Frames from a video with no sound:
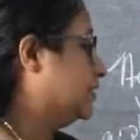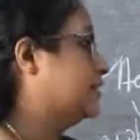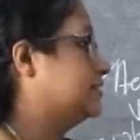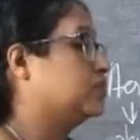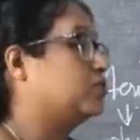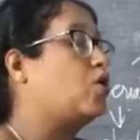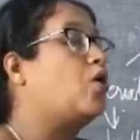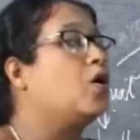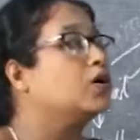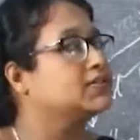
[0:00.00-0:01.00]
That is, they grow
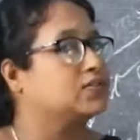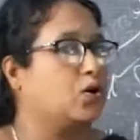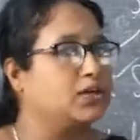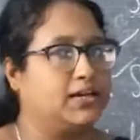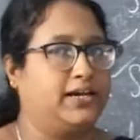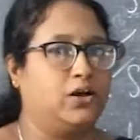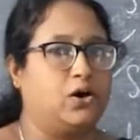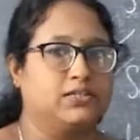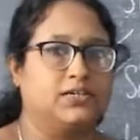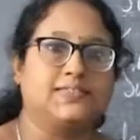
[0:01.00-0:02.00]
horizontally
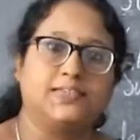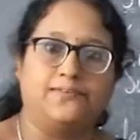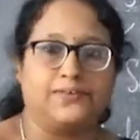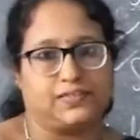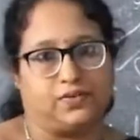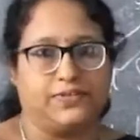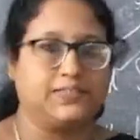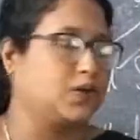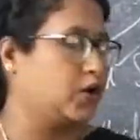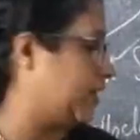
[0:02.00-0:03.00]
on the surface of the
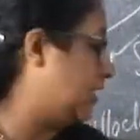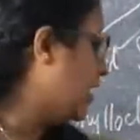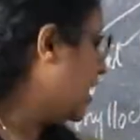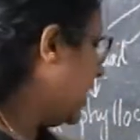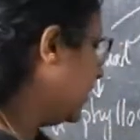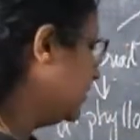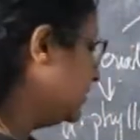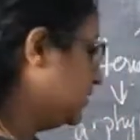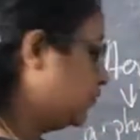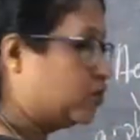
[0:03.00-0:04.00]
soil. And in
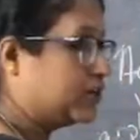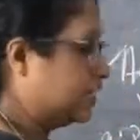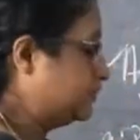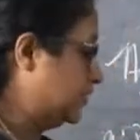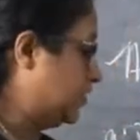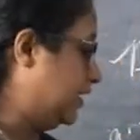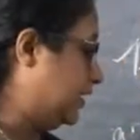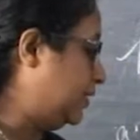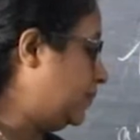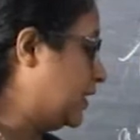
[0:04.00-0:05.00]
these four types,
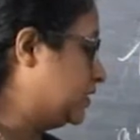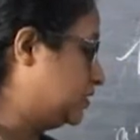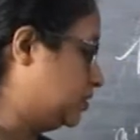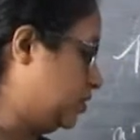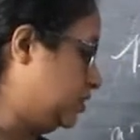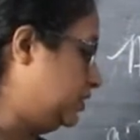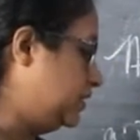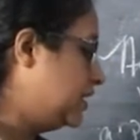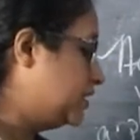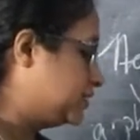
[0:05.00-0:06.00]
runner,
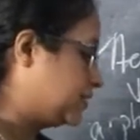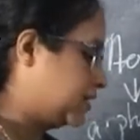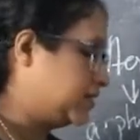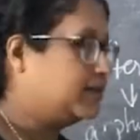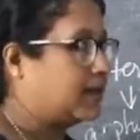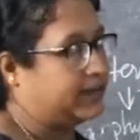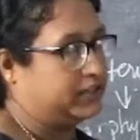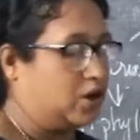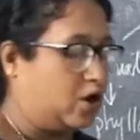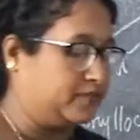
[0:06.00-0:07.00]
stolen, sucker and
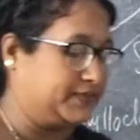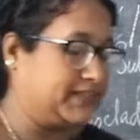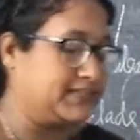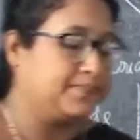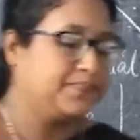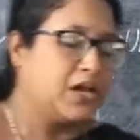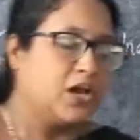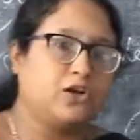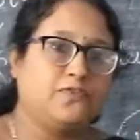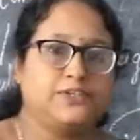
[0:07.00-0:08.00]
the offset.
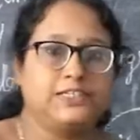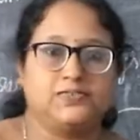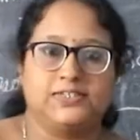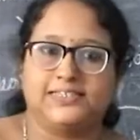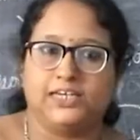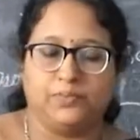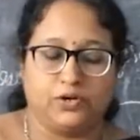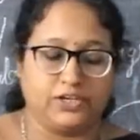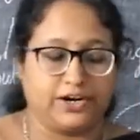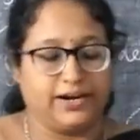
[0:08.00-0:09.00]
Now first we will see
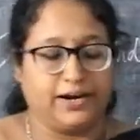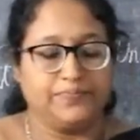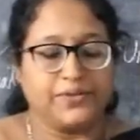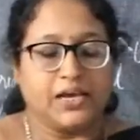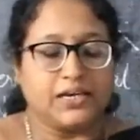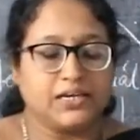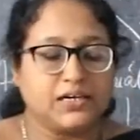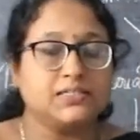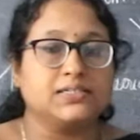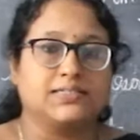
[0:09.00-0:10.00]
about the runner.
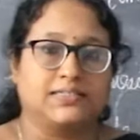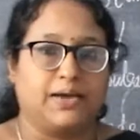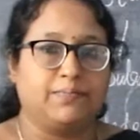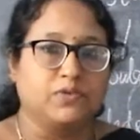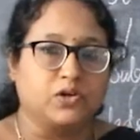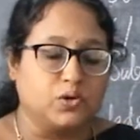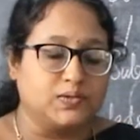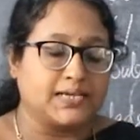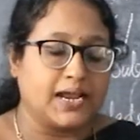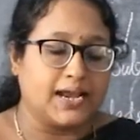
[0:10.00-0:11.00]
Here the stem
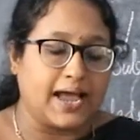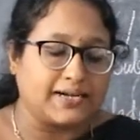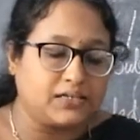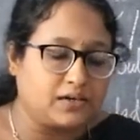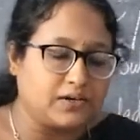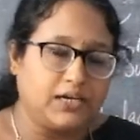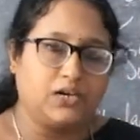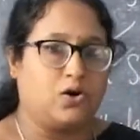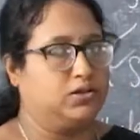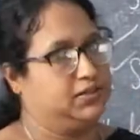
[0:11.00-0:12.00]
grows
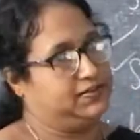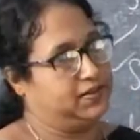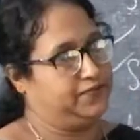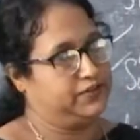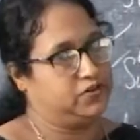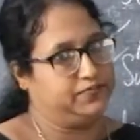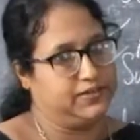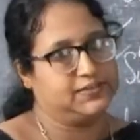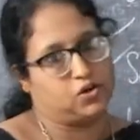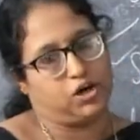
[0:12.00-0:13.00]
laterally on the surface of
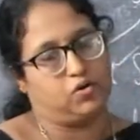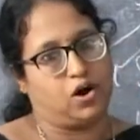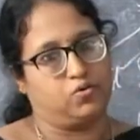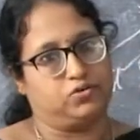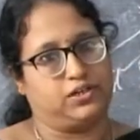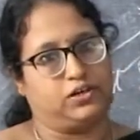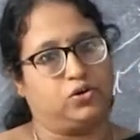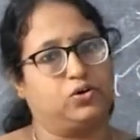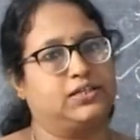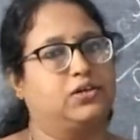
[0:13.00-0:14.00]
the soil. How do they
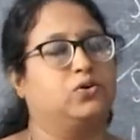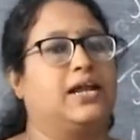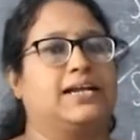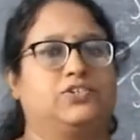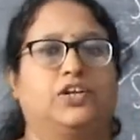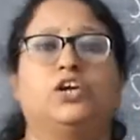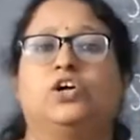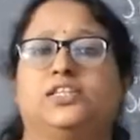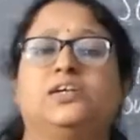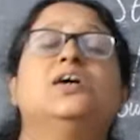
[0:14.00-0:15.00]
grow? They grow laterally
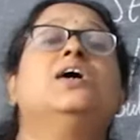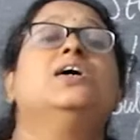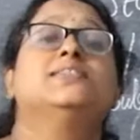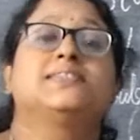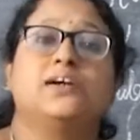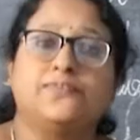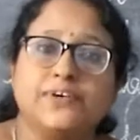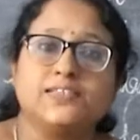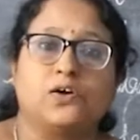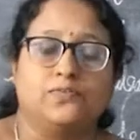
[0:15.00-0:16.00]
on the
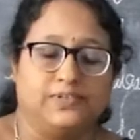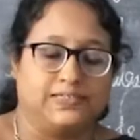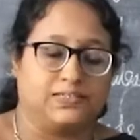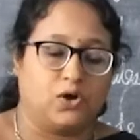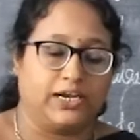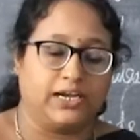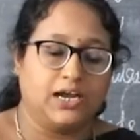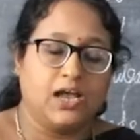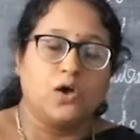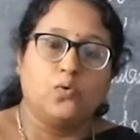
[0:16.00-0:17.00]
surface of the soil,
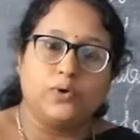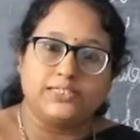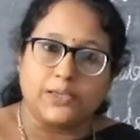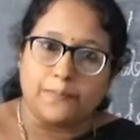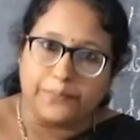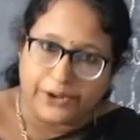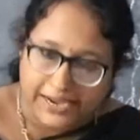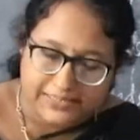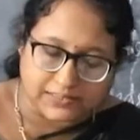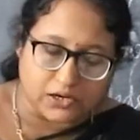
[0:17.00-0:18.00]
which
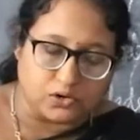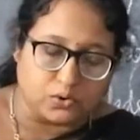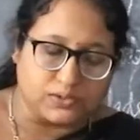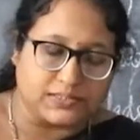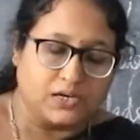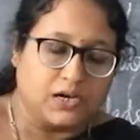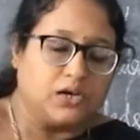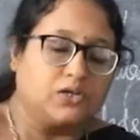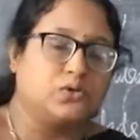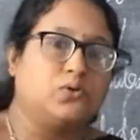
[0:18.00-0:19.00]
breaks the roots
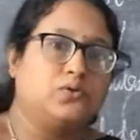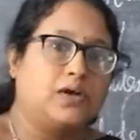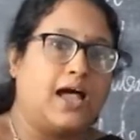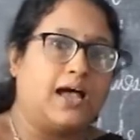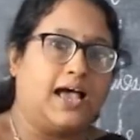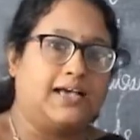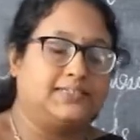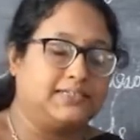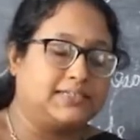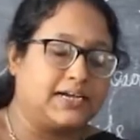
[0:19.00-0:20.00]
to, as
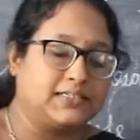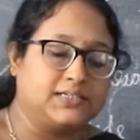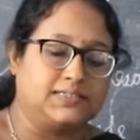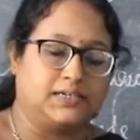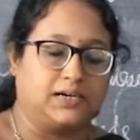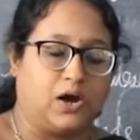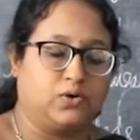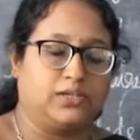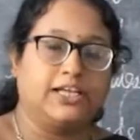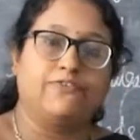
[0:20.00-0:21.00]
it touches the
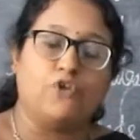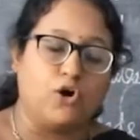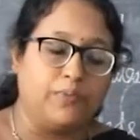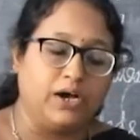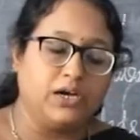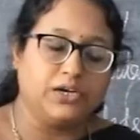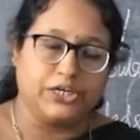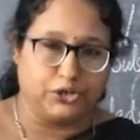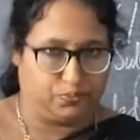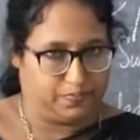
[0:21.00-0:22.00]
ground, they form a
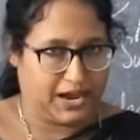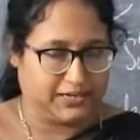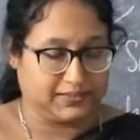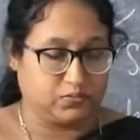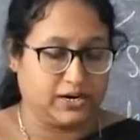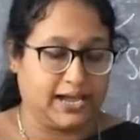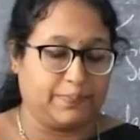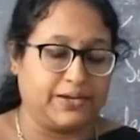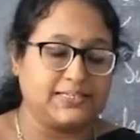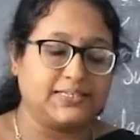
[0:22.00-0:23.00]
new plants. What
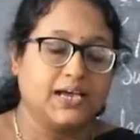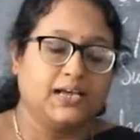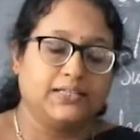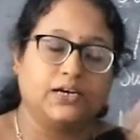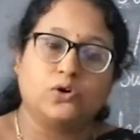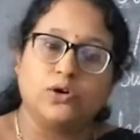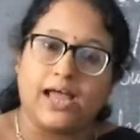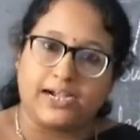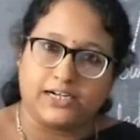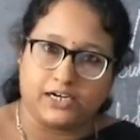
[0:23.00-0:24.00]
happens? They grow
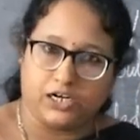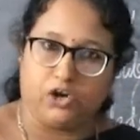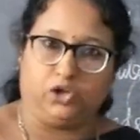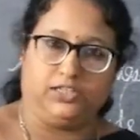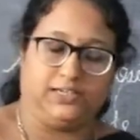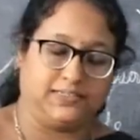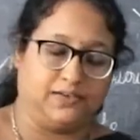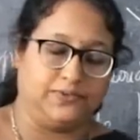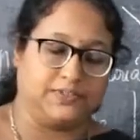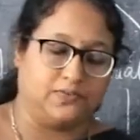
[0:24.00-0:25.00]
laterally on the
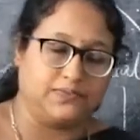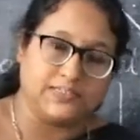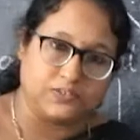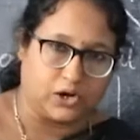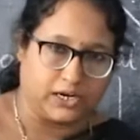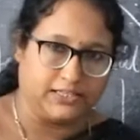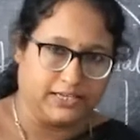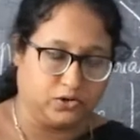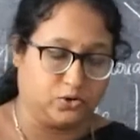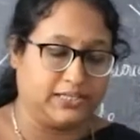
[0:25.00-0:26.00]
surface of the soil. They
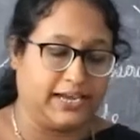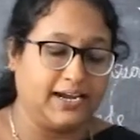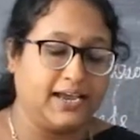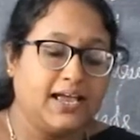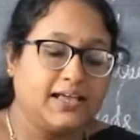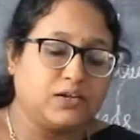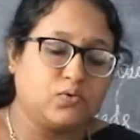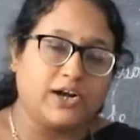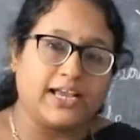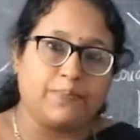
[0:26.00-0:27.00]
grow there. Then
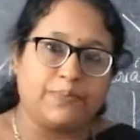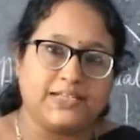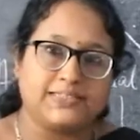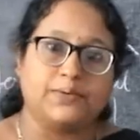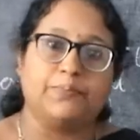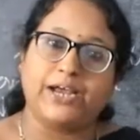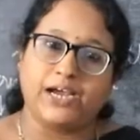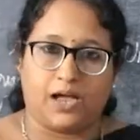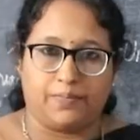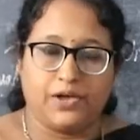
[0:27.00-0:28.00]
what happens? They
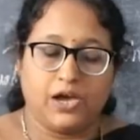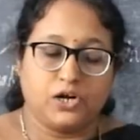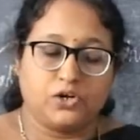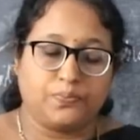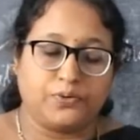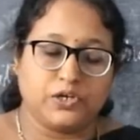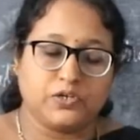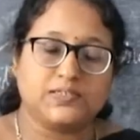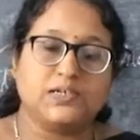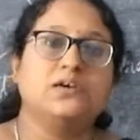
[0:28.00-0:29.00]
break up to
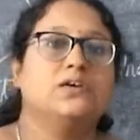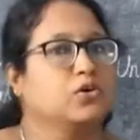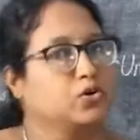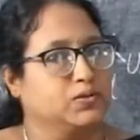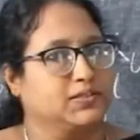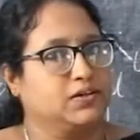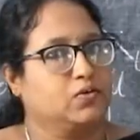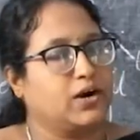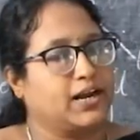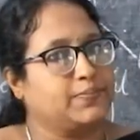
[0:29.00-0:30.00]
produce the roots.
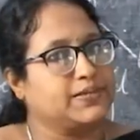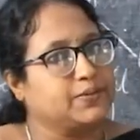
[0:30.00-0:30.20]
What happens?